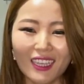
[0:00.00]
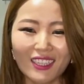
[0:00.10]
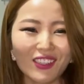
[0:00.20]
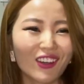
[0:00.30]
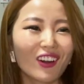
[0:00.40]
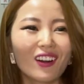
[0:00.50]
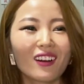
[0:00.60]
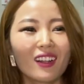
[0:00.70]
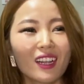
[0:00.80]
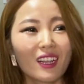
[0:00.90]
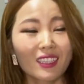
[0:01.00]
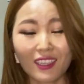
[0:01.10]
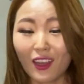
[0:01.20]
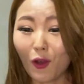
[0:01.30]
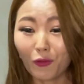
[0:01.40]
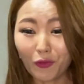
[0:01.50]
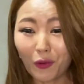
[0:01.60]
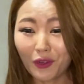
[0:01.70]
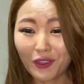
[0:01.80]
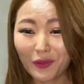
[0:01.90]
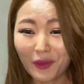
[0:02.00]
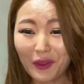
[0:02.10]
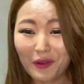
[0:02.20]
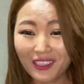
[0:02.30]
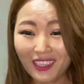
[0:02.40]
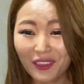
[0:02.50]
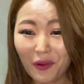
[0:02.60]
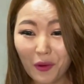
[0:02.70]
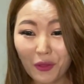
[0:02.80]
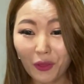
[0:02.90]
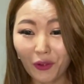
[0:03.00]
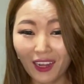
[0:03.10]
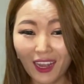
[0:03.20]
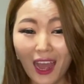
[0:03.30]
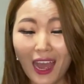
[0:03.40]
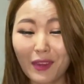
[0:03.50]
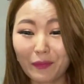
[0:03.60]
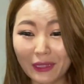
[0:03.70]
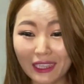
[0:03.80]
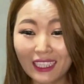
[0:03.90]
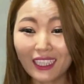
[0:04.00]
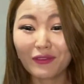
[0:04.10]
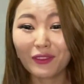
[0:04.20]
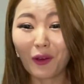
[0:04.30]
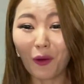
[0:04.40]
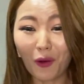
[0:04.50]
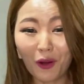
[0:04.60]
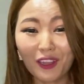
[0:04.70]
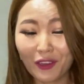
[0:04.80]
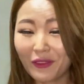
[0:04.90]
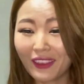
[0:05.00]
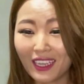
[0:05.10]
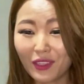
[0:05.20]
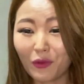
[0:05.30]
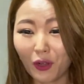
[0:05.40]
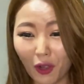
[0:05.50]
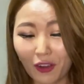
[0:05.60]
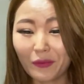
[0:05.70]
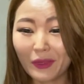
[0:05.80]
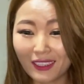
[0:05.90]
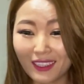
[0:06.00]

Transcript: So so of course when I was in North Korea I believed all of things what government